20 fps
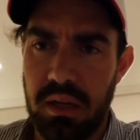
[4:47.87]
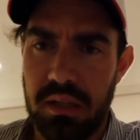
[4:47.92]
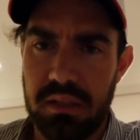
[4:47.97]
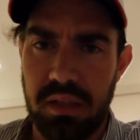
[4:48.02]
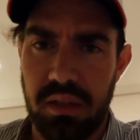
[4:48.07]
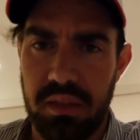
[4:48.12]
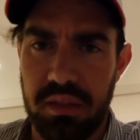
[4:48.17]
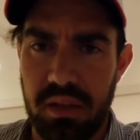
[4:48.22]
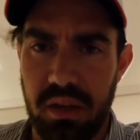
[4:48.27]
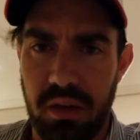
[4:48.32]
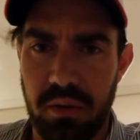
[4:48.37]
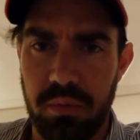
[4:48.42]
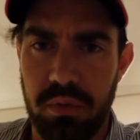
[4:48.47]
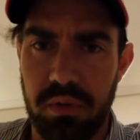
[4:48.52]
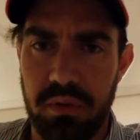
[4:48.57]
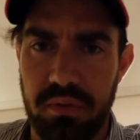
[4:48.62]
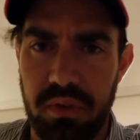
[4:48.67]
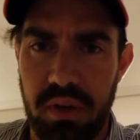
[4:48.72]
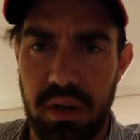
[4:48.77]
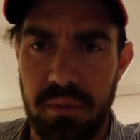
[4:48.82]
I think I
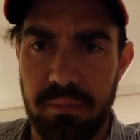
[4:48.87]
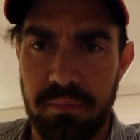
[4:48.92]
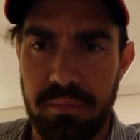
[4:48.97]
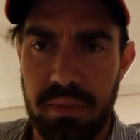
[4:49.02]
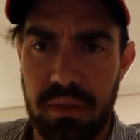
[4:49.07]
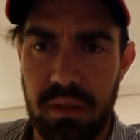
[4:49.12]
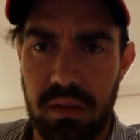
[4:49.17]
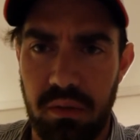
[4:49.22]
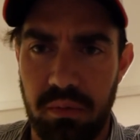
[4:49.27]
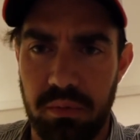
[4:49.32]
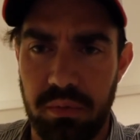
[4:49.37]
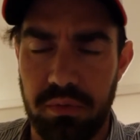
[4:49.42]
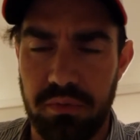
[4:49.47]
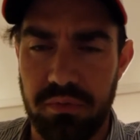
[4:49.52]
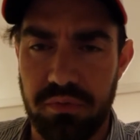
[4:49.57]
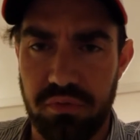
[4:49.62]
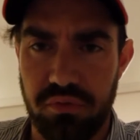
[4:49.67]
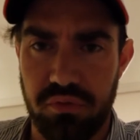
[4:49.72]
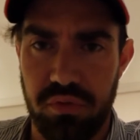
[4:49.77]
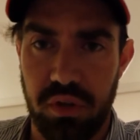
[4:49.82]
would have
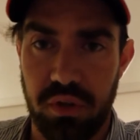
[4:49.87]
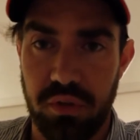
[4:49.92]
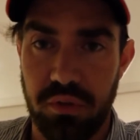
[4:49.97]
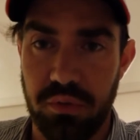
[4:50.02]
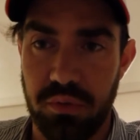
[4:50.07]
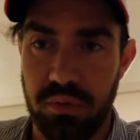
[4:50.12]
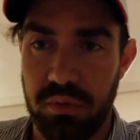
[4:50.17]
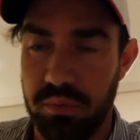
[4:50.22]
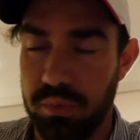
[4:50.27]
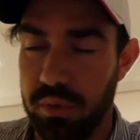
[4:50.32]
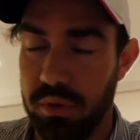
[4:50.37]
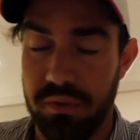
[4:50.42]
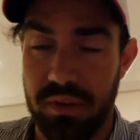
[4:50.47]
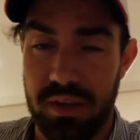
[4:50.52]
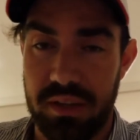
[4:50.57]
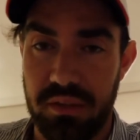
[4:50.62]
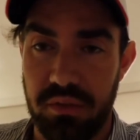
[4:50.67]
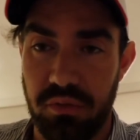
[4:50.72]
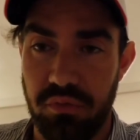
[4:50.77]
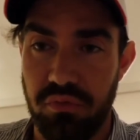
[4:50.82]
struggled. I wouldn't
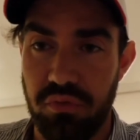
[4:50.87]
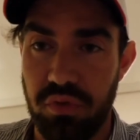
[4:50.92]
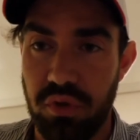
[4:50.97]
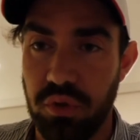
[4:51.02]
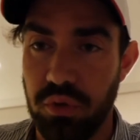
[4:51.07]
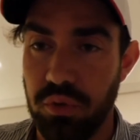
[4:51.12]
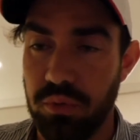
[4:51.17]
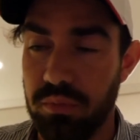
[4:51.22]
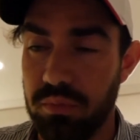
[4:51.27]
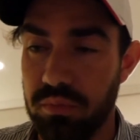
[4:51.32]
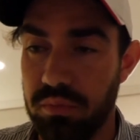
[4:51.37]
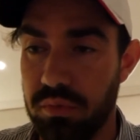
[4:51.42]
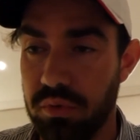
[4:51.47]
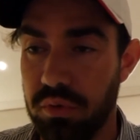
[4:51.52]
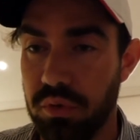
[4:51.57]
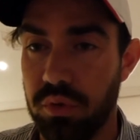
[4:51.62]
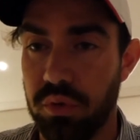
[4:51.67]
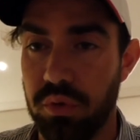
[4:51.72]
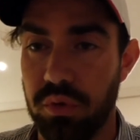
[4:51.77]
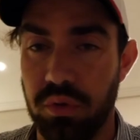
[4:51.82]
have had the room
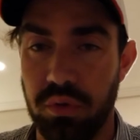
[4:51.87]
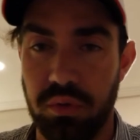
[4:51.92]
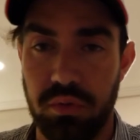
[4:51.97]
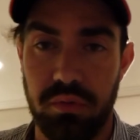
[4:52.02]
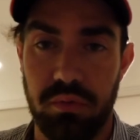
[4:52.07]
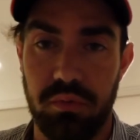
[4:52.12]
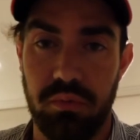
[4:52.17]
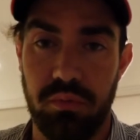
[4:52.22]
nor